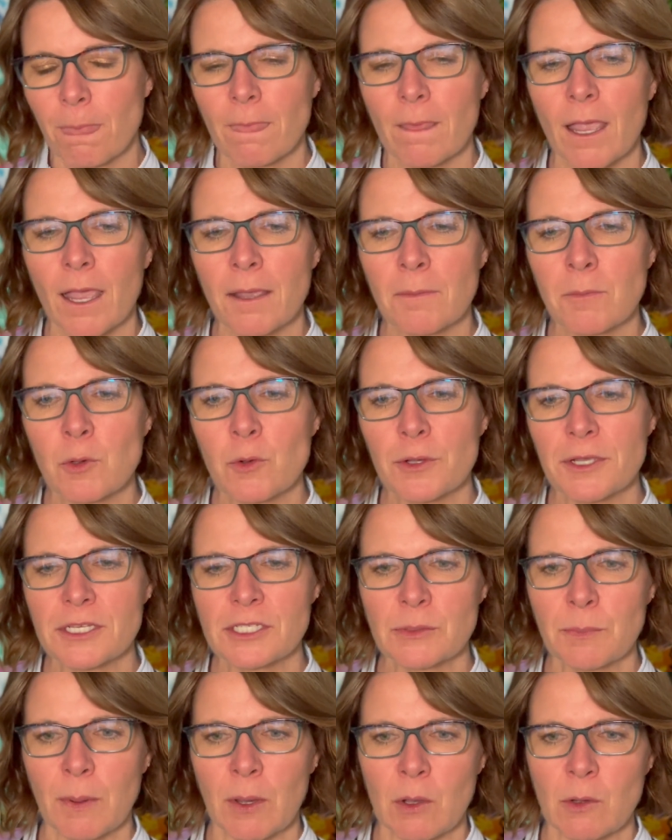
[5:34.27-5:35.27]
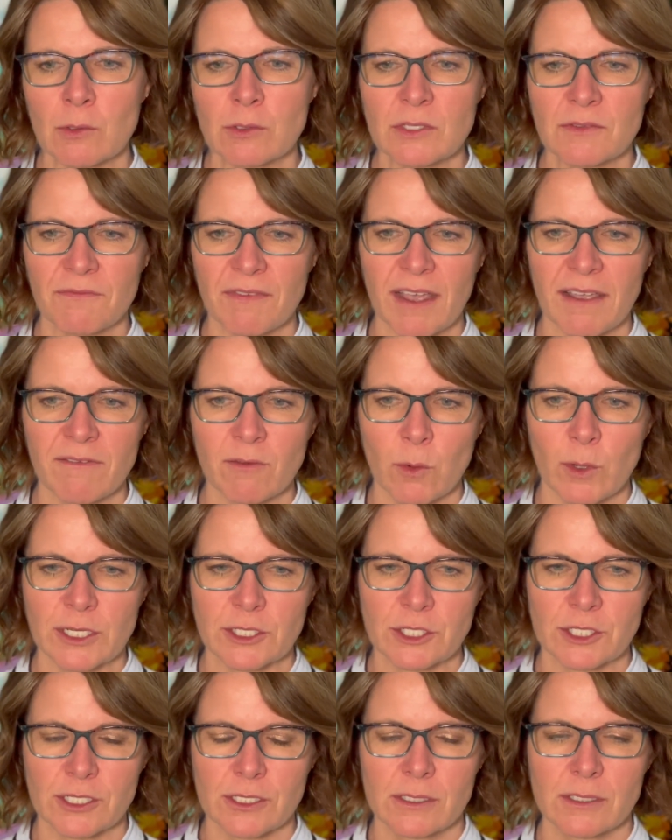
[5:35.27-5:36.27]
I'm going to pose 5
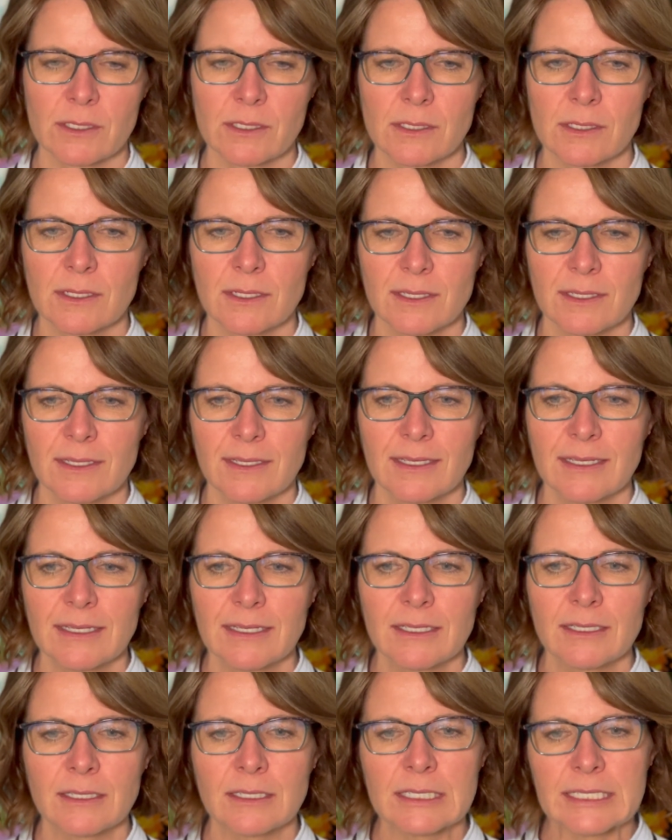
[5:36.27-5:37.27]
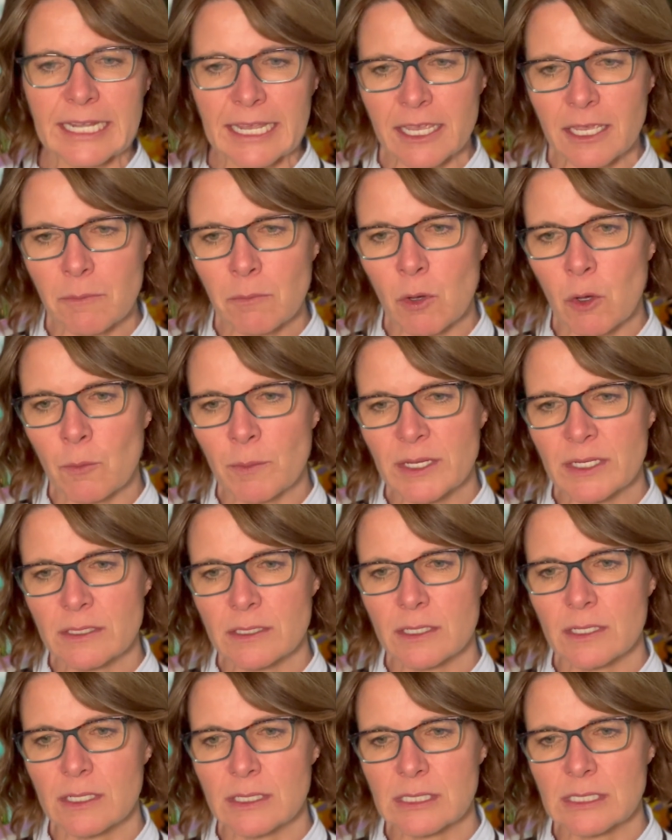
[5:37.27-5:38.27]
questions. Take a moment
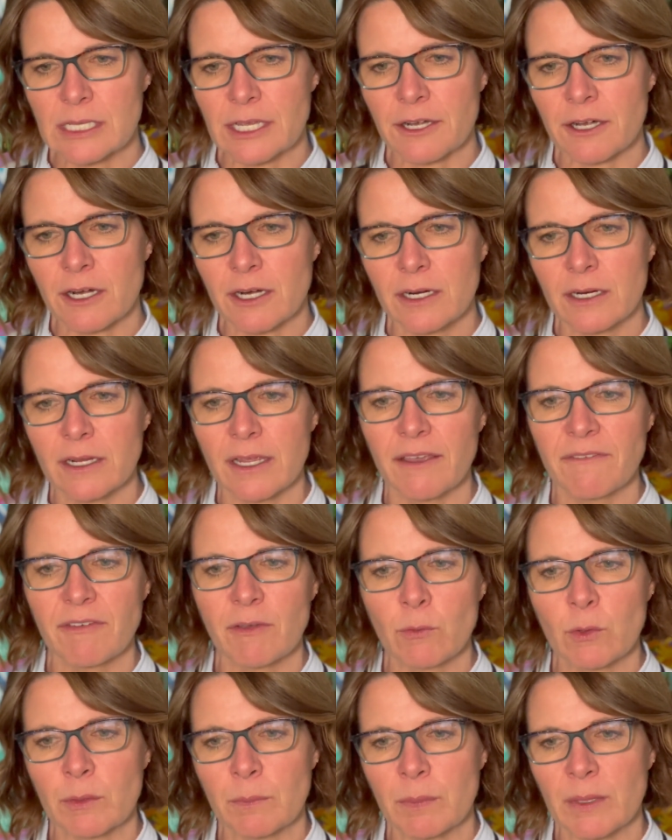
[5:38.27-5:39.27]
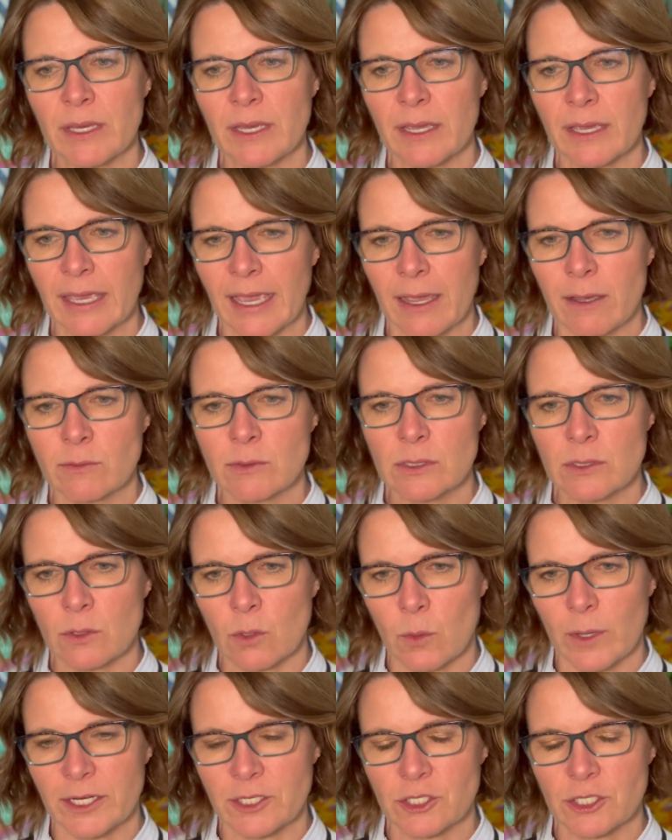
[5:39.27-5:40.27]
to consider if it would be a council
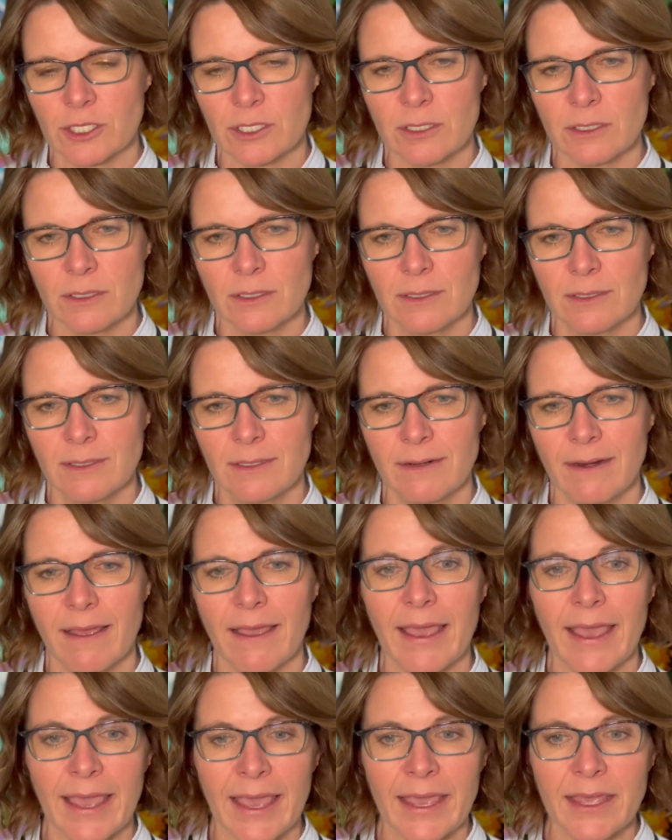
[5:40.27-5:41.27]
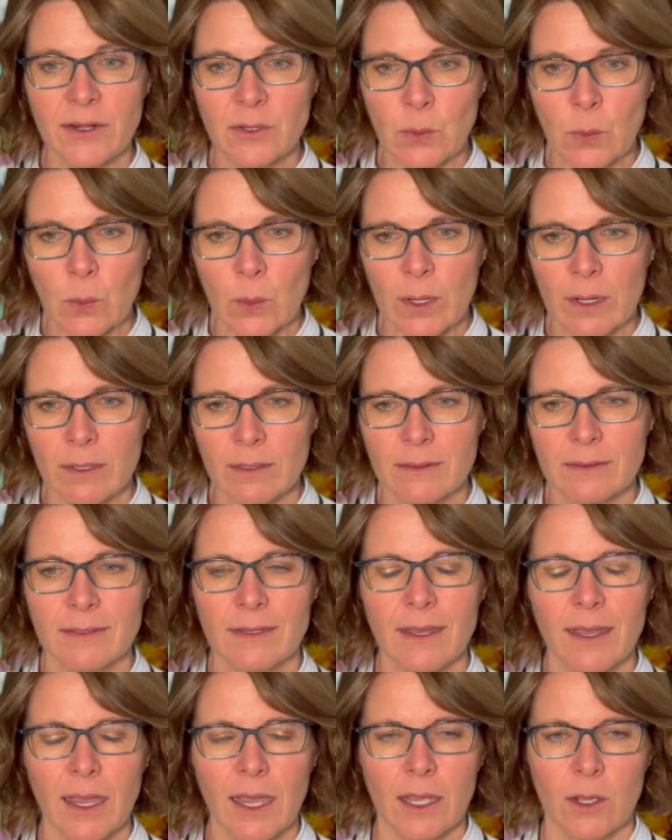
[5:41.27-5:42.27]
question and/or
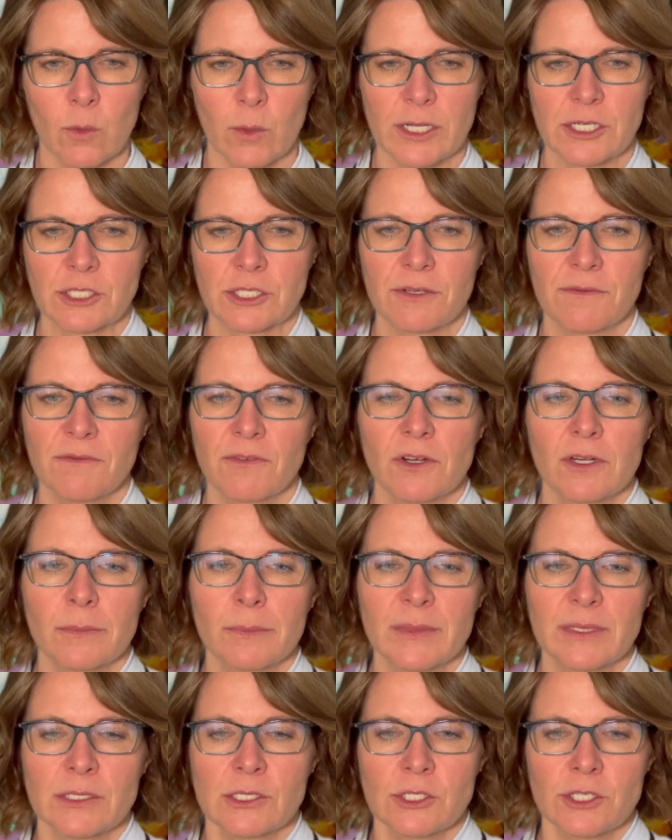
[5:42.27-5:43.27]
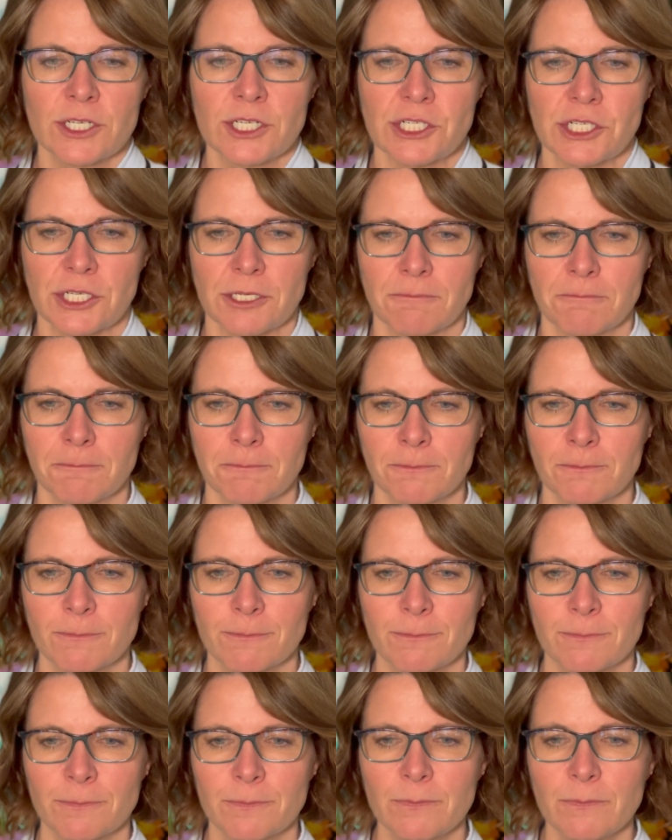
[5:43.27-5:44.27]
a question for administration.
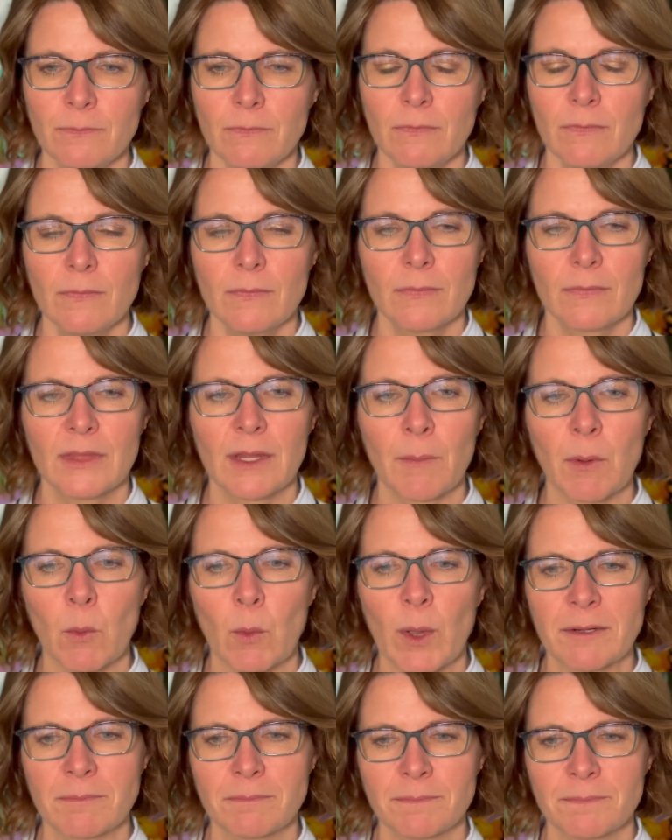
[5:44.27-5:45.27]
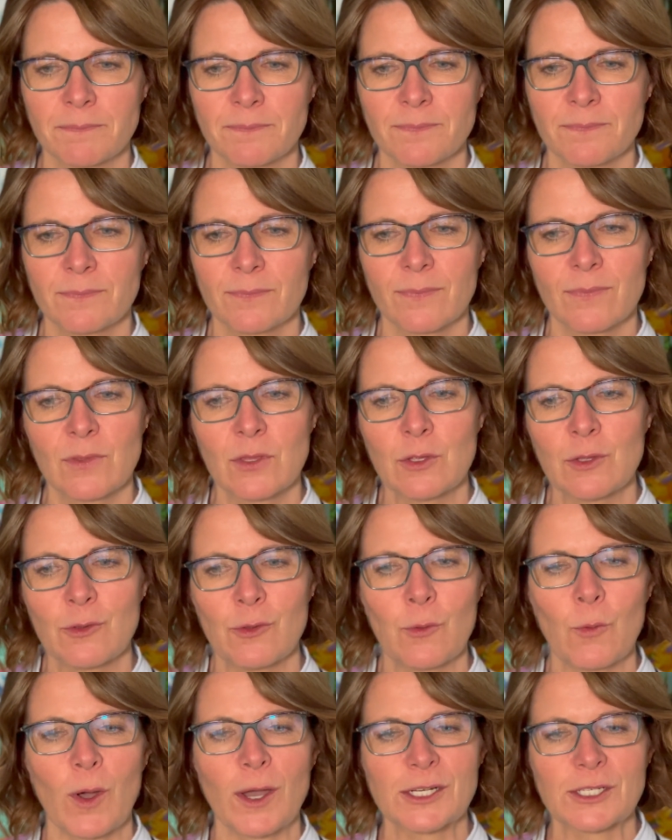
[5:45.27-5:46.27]
Number 1,
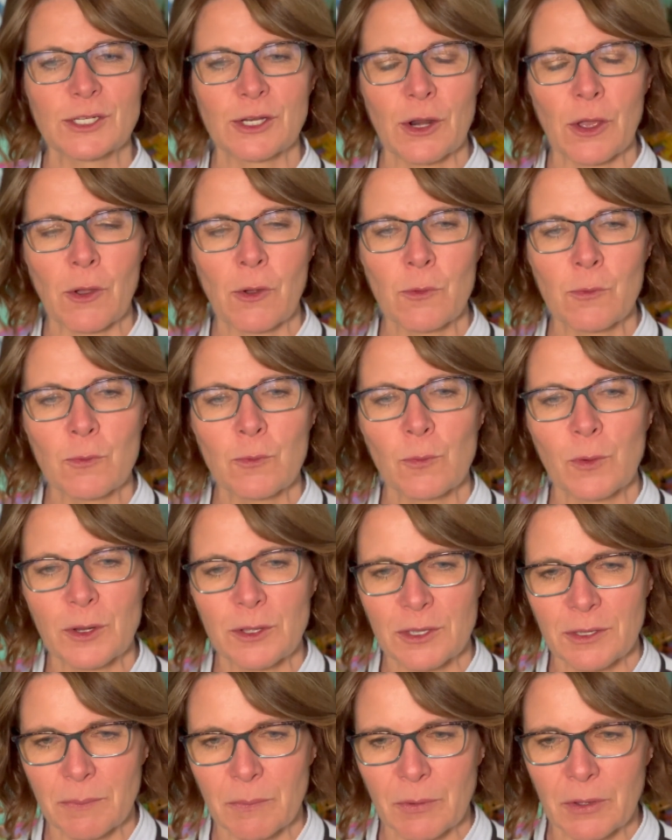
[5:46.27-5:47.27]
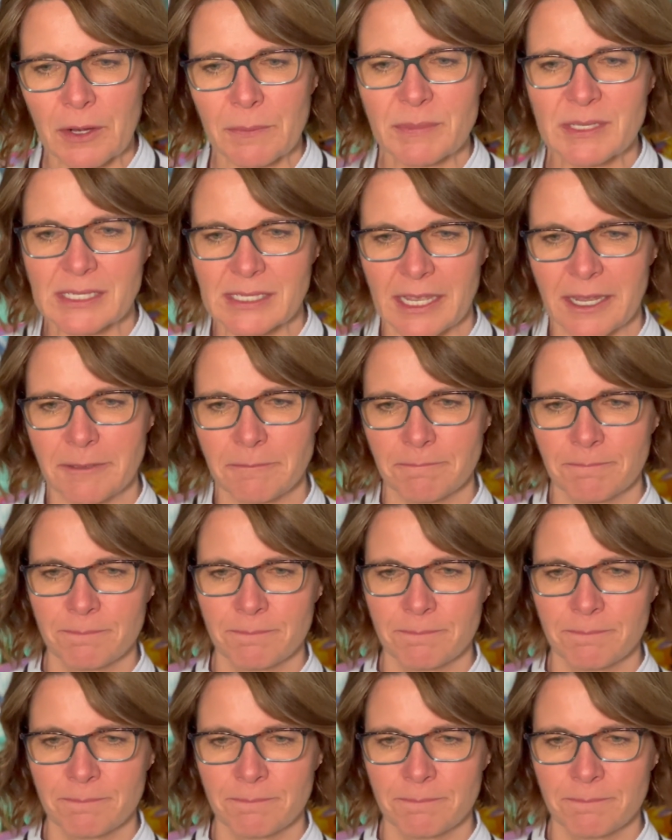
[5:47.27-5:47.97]
you want to know where you can put up a sign.